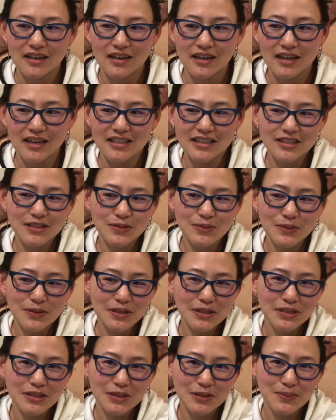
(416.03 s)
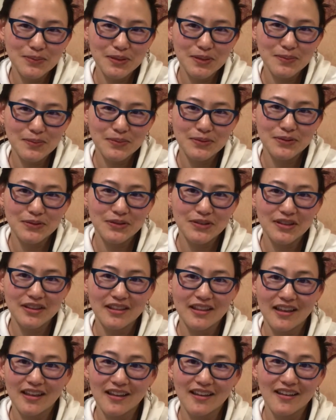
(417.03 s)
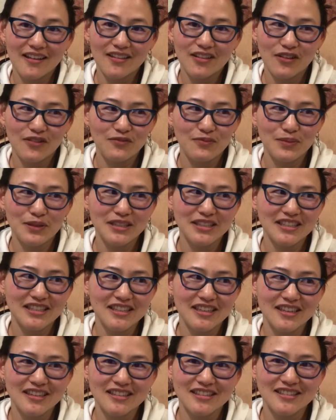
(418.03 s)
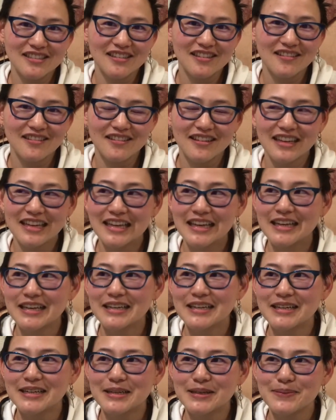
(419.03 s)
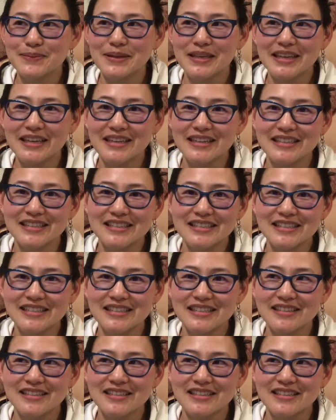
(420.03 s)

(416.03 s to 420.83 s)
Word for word: I just want to tell people that I love BTS because